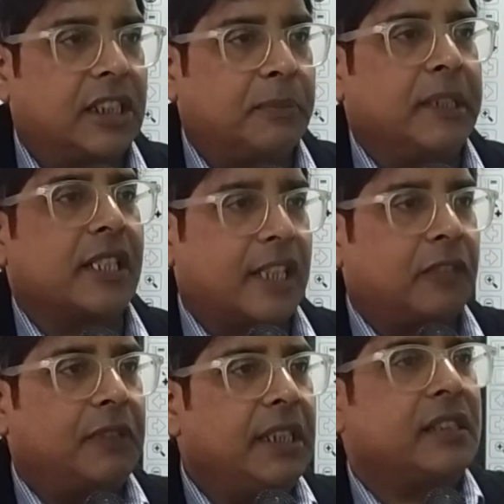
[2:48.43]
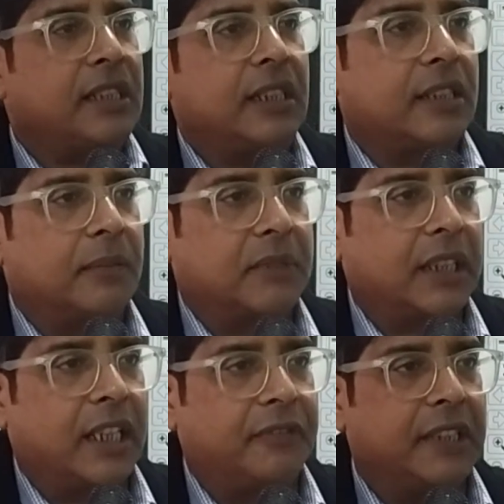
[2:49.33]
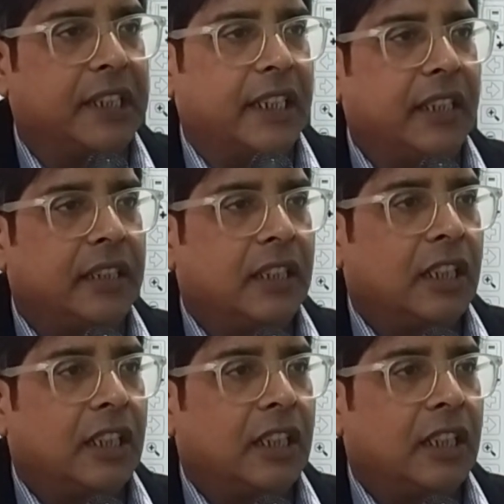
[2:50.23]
This means that we see something every day,